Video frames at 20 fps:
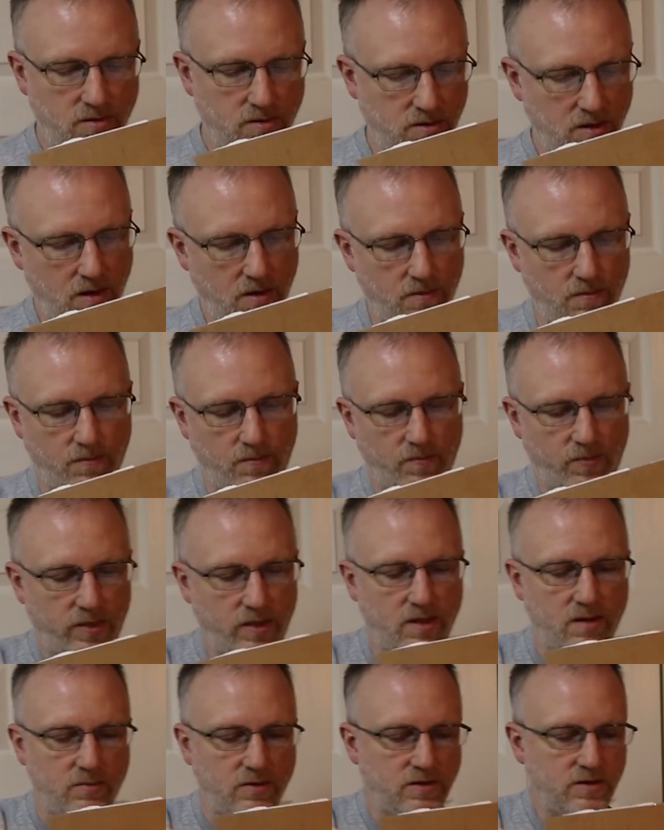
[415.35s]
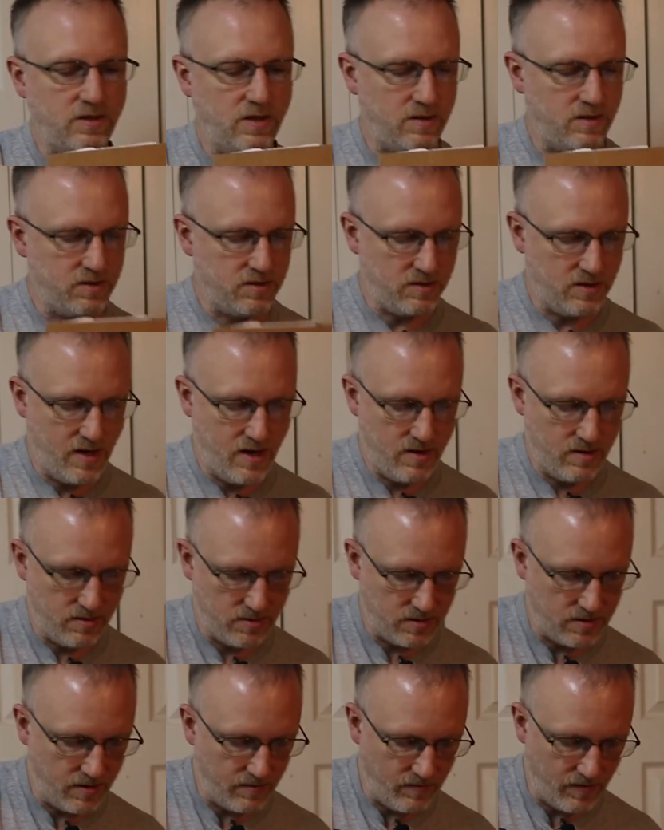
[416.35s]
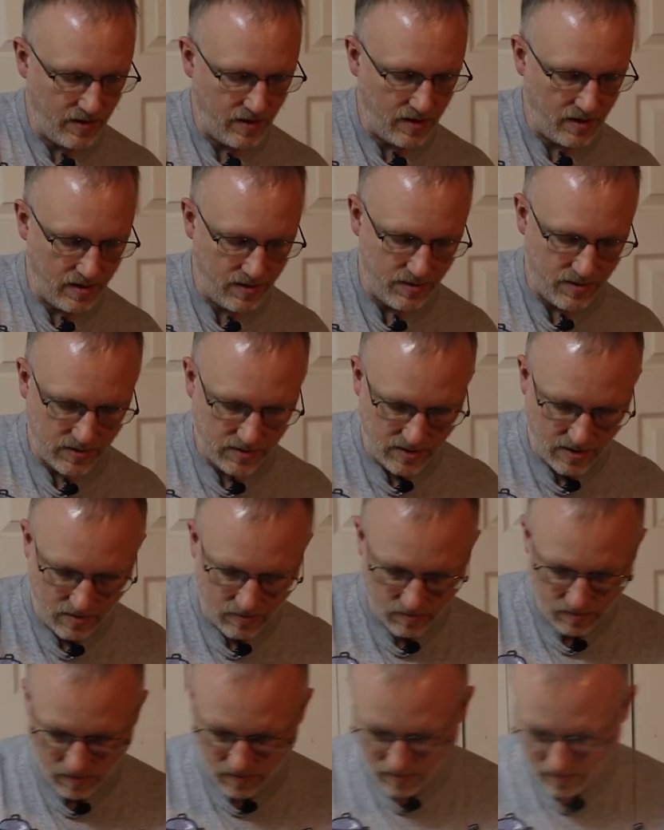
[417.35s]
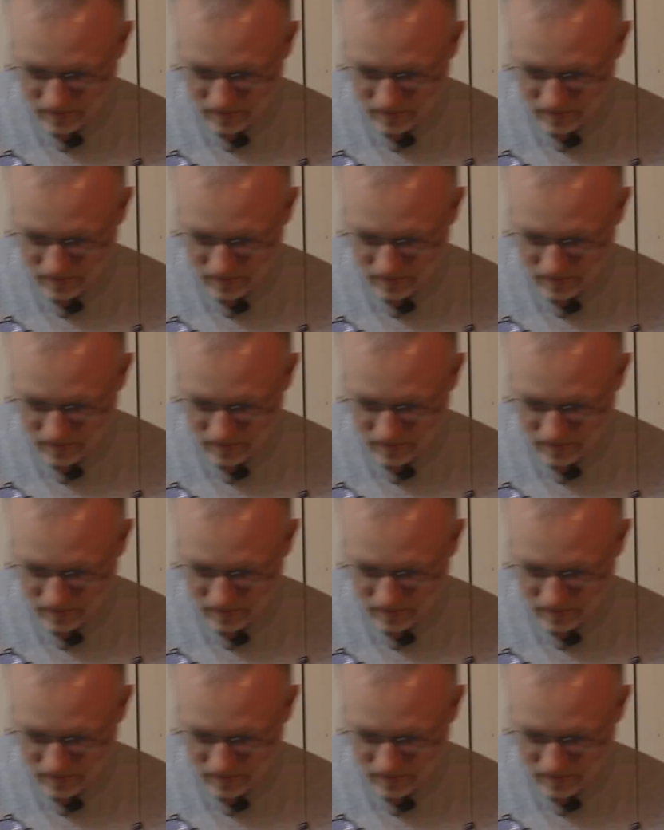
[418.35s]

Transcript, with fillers: So let me set this down and see if I can get this out.